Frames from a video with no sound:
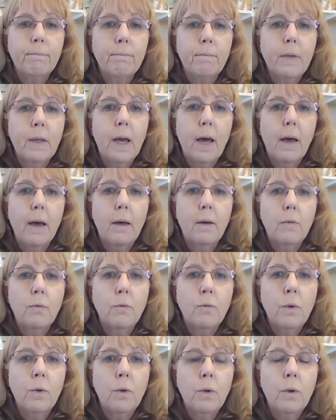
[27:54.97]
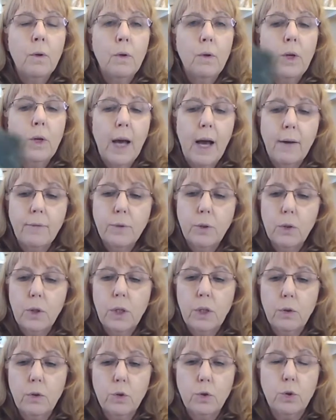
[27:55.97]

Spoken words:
Okay. You have to look at the